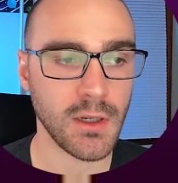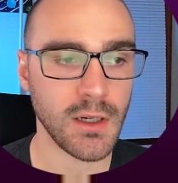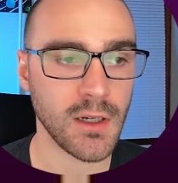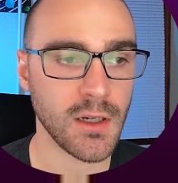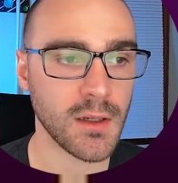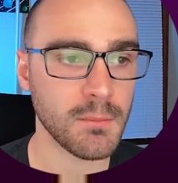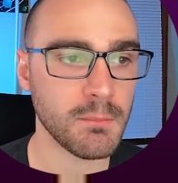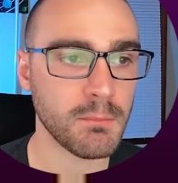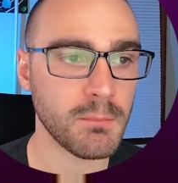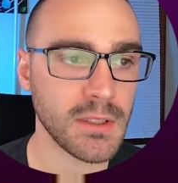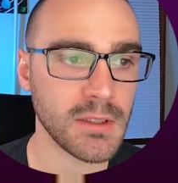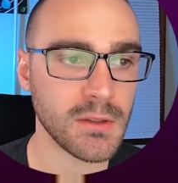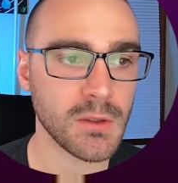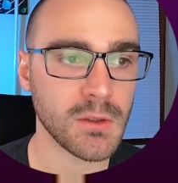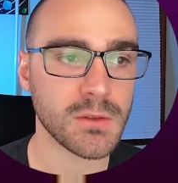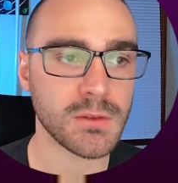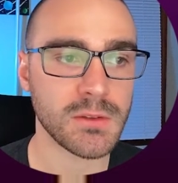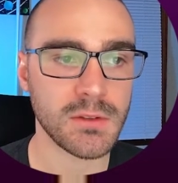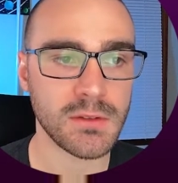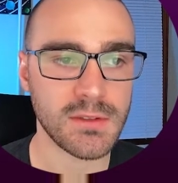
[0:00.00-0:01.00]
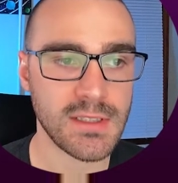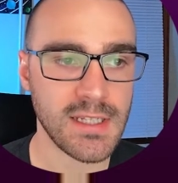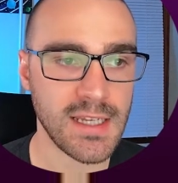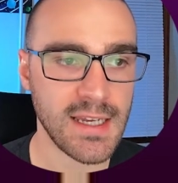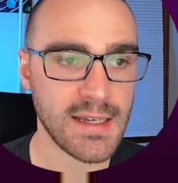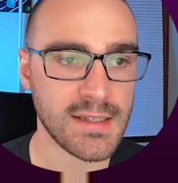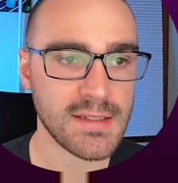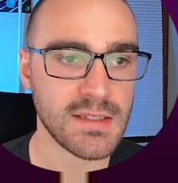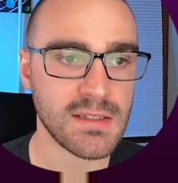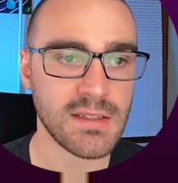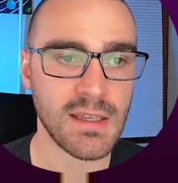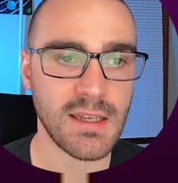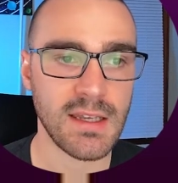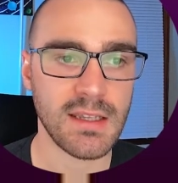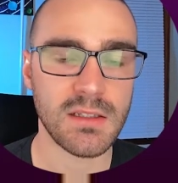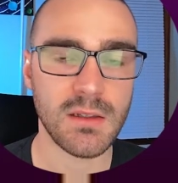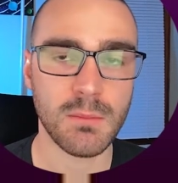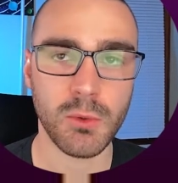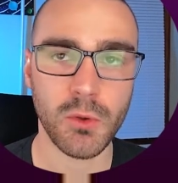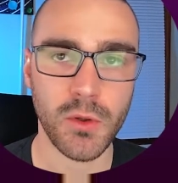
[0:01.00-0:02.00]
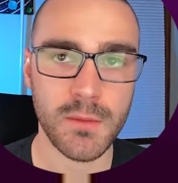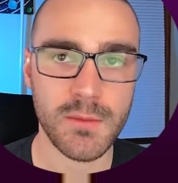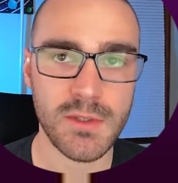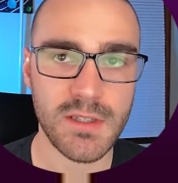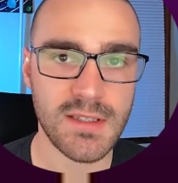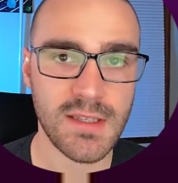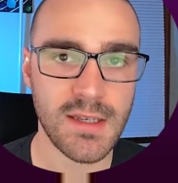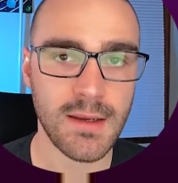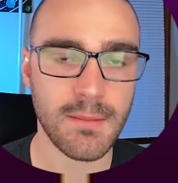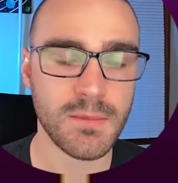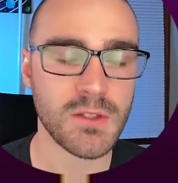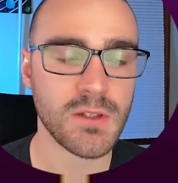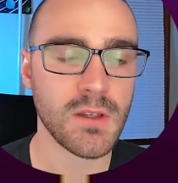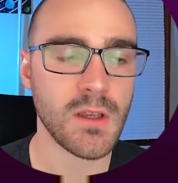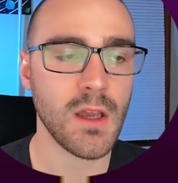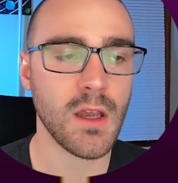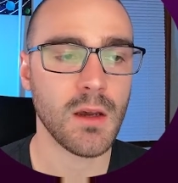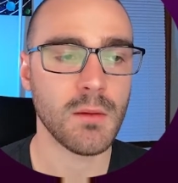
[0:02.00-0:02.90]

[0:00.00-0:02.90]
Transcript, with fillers: uh, build, test, and deployment steps,